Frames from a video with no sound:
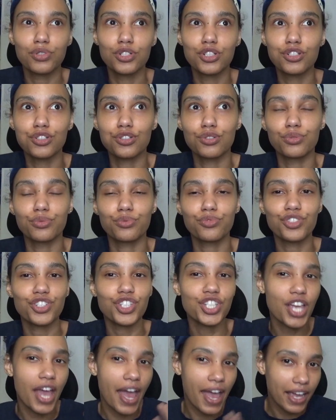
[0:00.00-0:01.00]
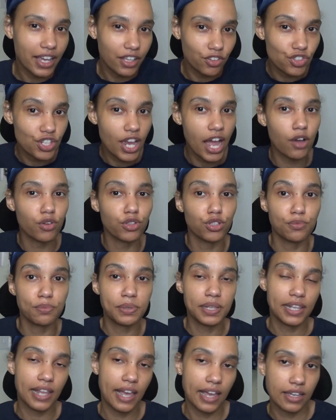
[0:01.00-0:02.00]
to change how you
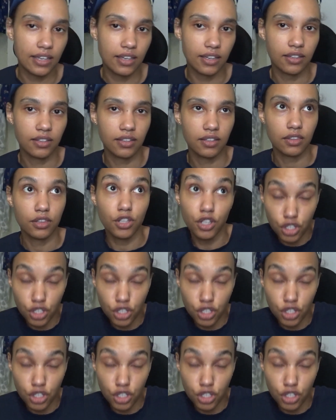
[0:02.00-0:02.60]
play the